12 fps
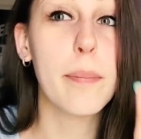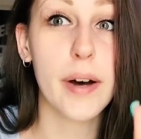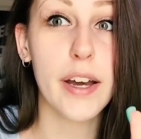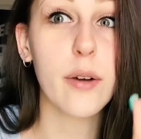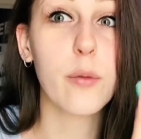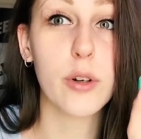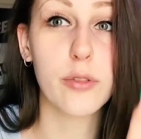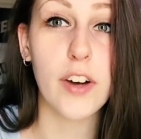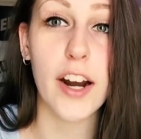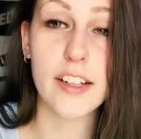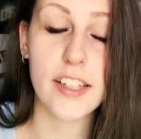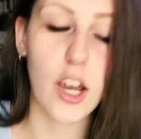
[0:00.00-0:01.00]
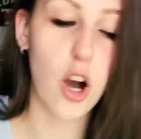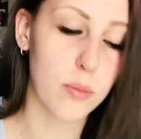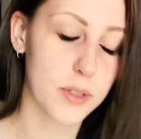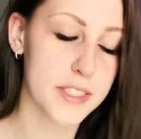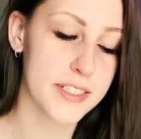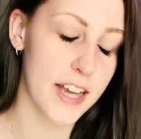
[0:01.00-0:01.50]
But we're finally
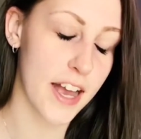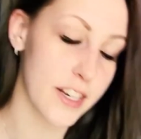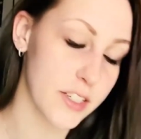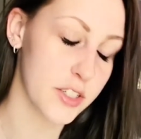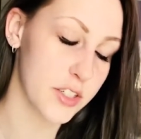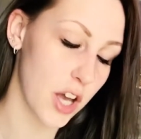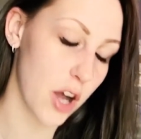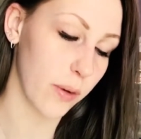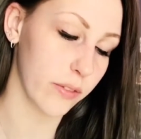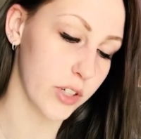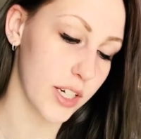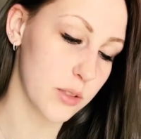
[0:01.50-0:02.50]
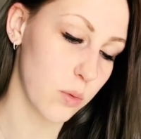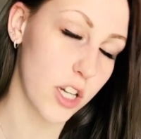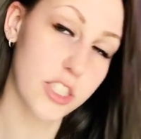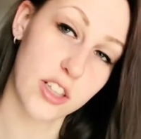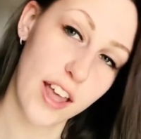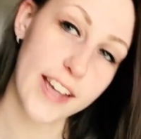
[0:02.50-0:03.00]
almost done. So if you guys
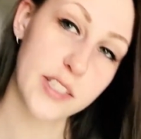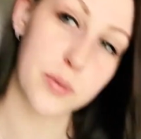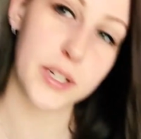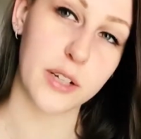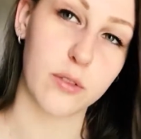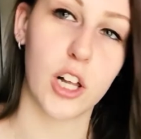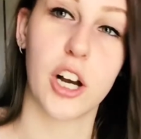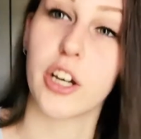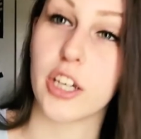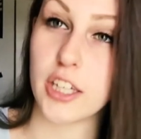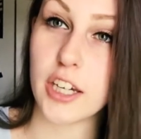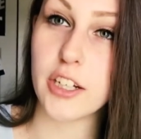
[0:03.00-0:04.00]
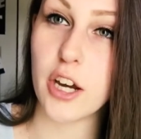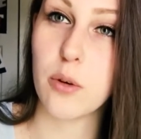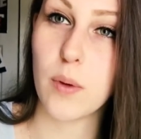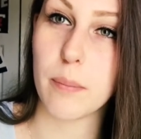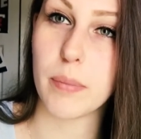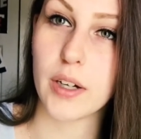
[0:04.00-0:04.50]
watched last reading vlog, you
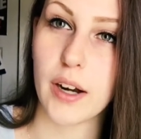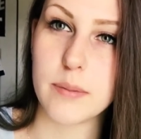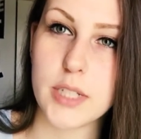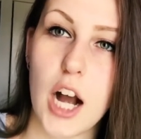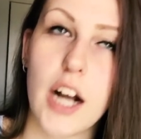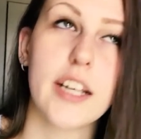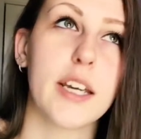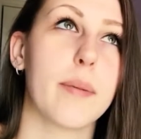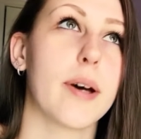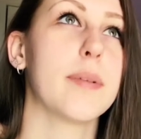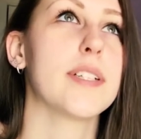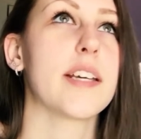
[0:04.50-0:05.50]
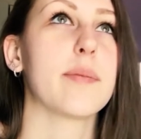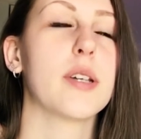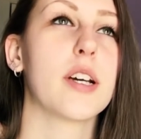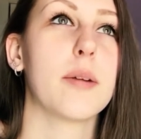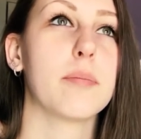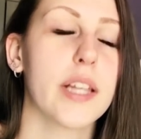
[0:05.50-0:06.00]
know what book I'm talking about because I've
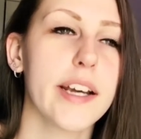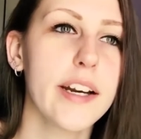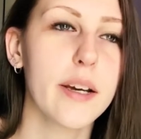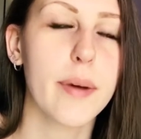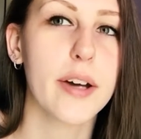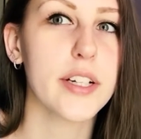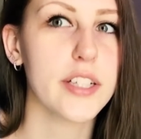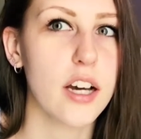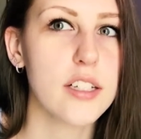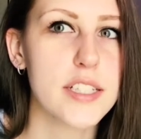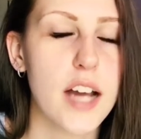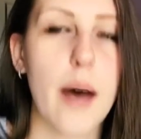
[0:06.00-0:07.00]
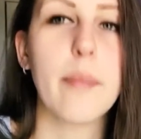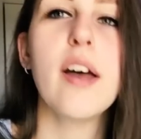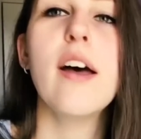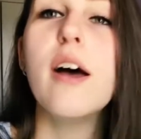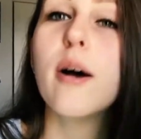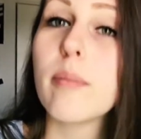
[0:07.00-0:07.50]
been complaining about it nonstop.
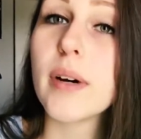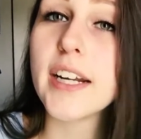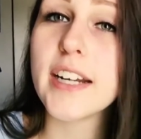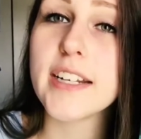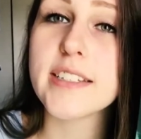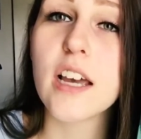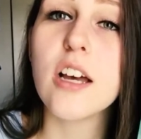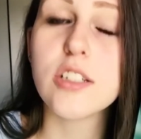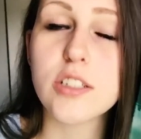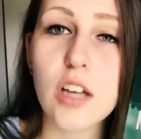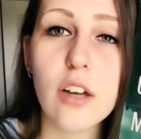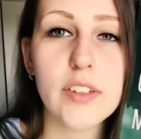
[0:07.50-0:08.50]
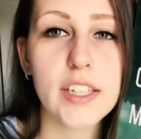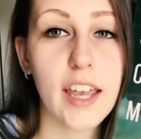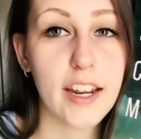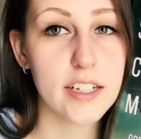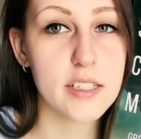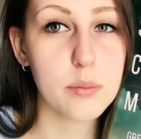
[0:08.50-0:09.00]
But it is Solving
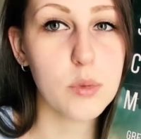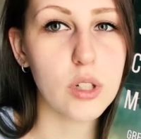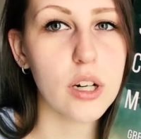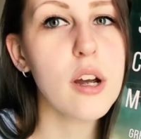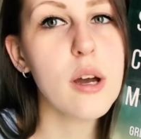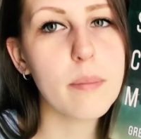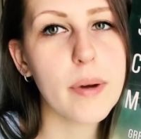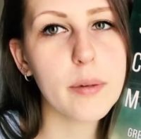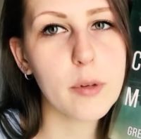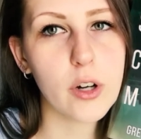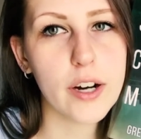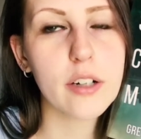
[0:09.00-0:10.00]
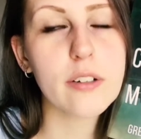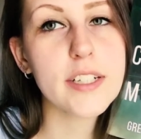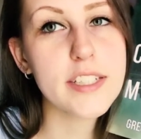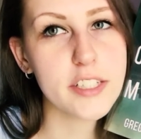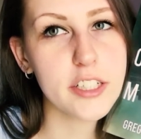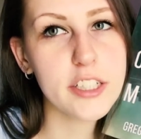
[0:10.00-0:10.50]
Cadence More by
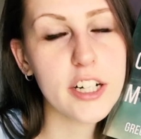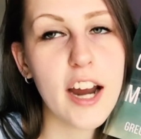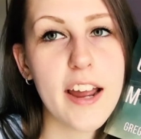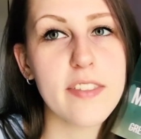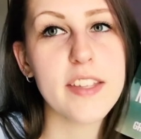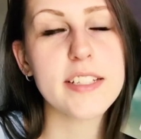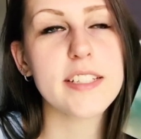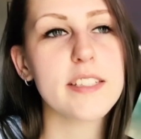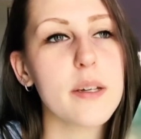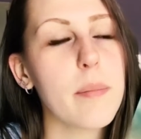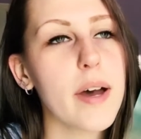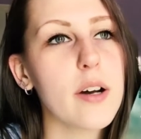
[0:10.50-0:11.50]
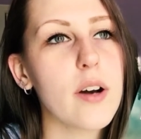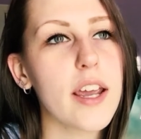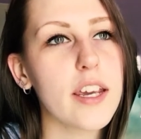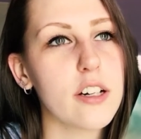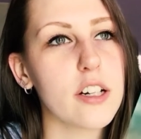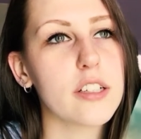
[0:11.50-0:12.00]
Gregory Sterner. And this is about
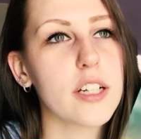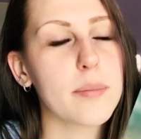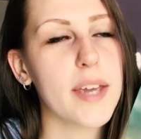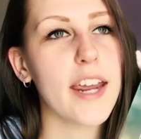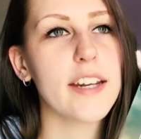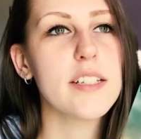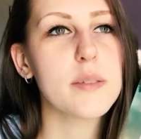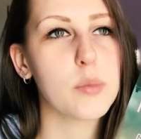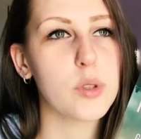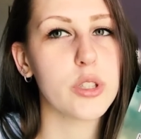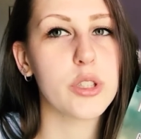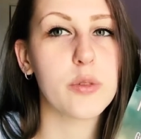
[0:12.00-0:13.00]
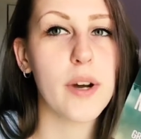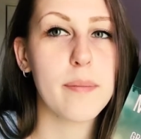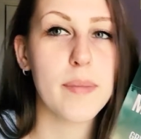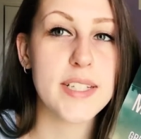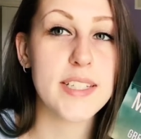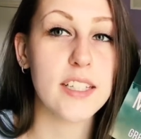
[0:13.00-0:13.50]
a girl named Cadence Moore who
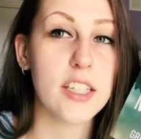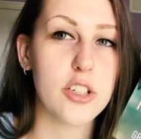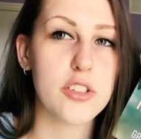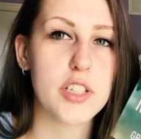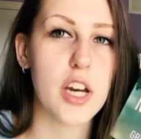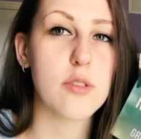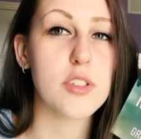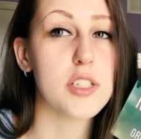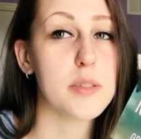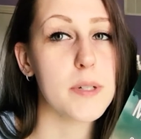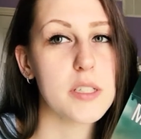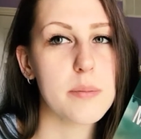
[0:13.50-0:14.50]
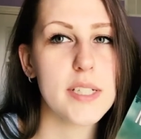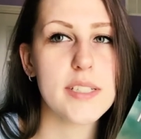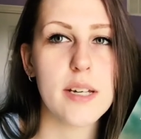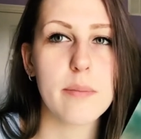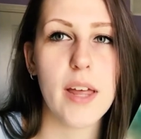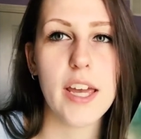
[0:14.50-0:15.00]
went missing years ago. And she's supposed to be
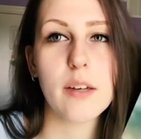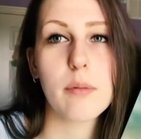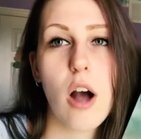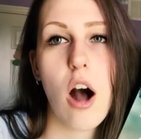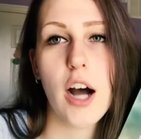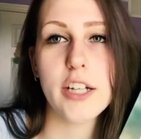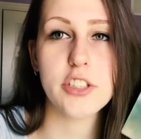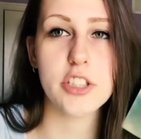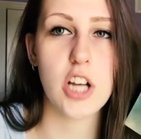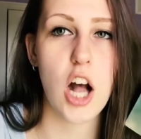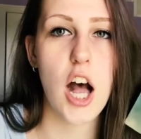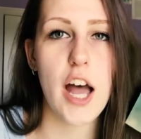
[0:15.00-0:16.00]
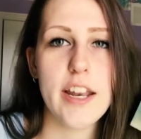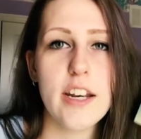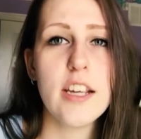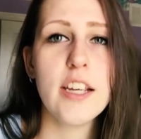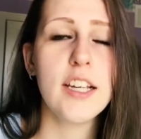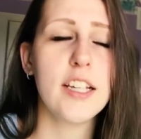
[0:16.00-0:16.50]
some like hot
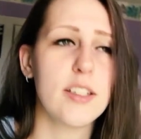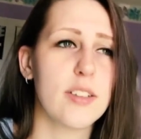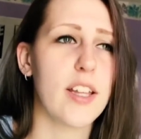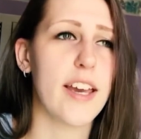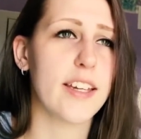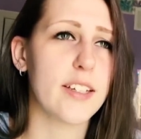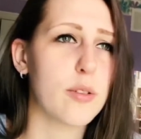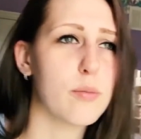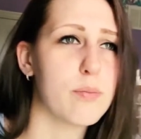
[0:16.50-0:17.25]
shot, like